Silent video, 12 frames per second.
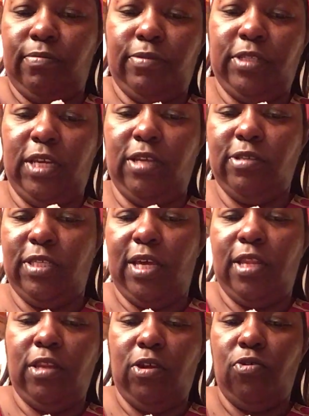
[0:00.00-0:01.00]
potato
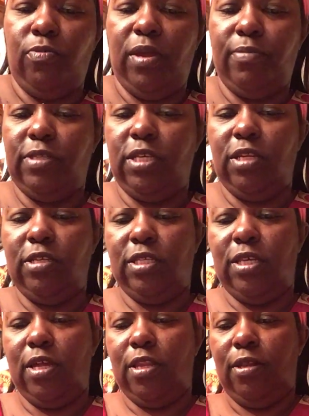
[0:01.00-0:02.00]
salad, homemade potato
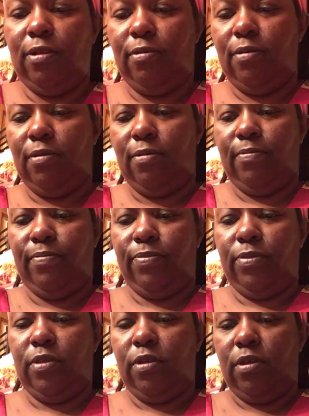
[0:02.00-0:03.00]
salad,
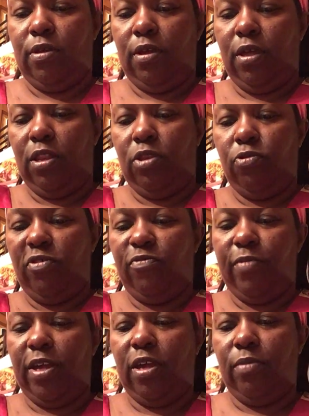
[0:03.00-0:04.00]
in lieu of
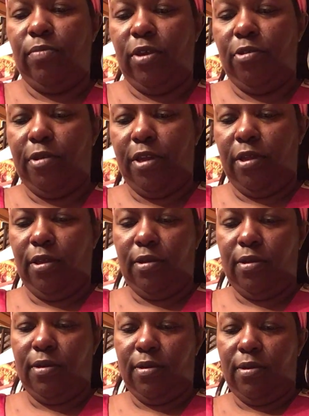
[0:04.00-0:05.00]
my Aunt Mary
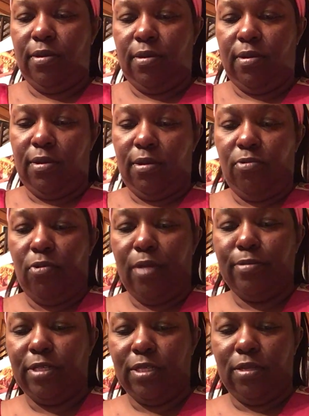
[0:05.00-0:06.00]

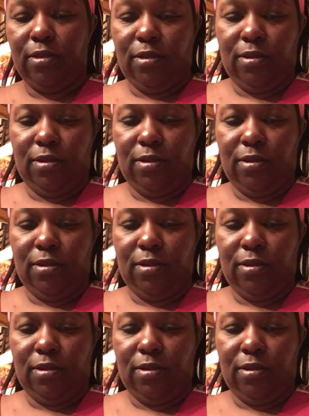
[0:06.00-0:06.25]
Robinson.